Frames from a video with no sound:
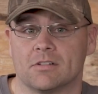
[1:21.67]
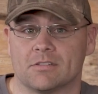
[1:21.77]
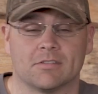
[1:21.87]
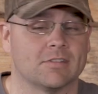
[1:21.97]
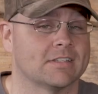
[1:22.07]

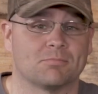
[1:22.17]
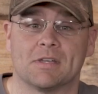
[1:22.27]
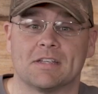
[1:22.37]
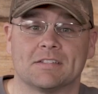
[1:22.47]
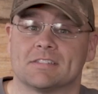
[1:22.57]
So this
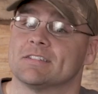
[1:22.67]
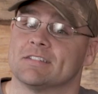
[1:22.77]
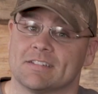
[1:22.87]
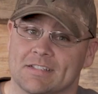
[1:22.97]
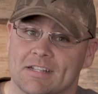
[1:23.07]
means
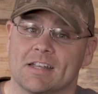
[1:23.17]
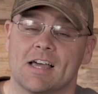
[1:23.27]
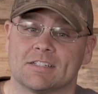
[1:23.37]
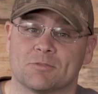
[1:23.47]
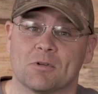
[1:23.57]

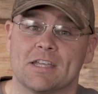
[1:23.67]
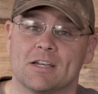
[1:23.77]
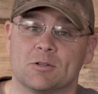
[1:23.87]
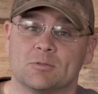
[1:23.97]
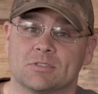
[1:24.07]
lots of
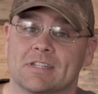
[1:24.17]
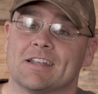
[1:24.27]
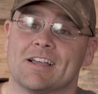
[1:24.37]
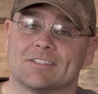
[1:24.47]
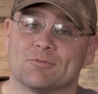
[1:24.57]
Rios
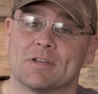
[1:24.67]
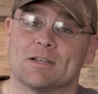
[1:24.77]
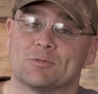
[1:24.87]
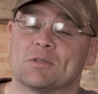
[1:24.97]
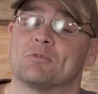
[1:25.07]
and lots of
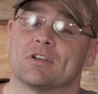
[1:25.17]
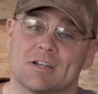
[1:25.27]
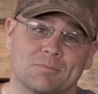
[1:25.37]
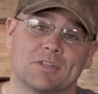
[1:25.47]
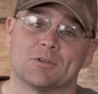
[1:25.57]
Rios that will
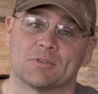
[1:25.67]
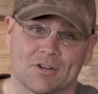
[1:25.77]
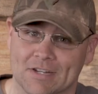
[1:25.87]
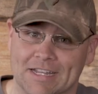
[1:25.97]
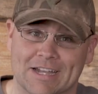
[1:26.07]
come to your
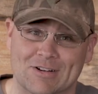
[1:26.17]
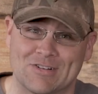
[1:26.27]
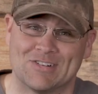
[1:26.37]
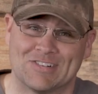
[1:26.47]
turkey call.